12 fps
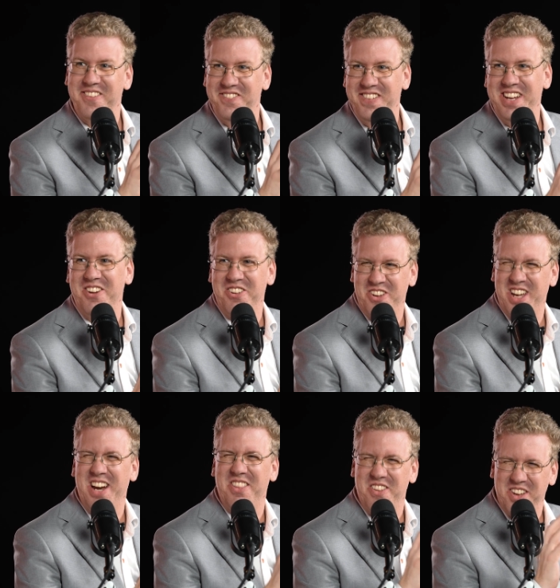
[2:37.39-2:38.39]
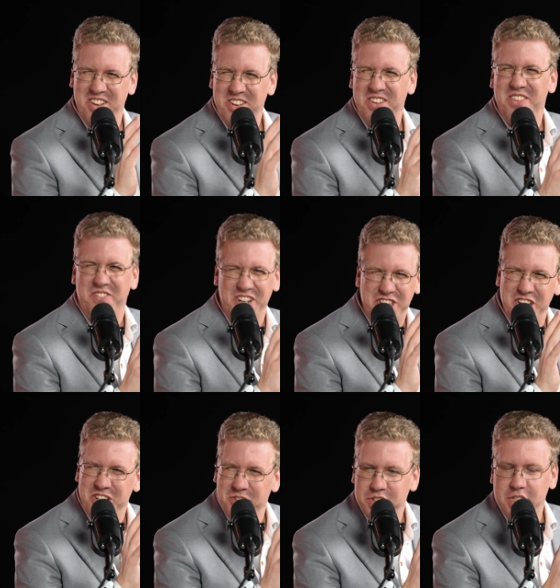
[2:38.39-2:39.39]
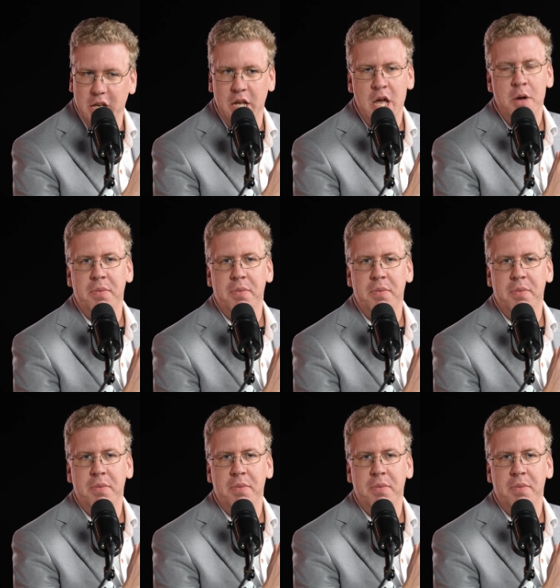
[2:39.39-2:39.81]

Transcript: the vision you see.